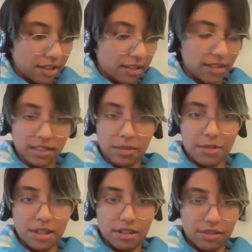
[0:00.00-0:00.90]
the
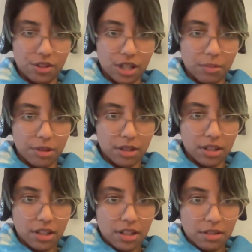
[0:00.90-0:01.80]
summary of the
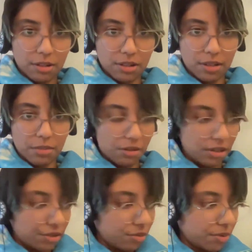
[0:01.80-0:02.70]
chapter, talking
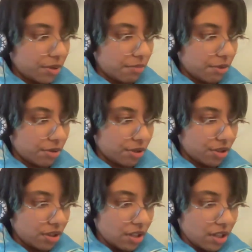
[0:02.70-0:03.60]
about the
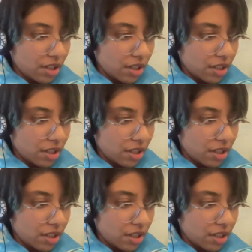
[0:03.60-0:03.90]
superimposition.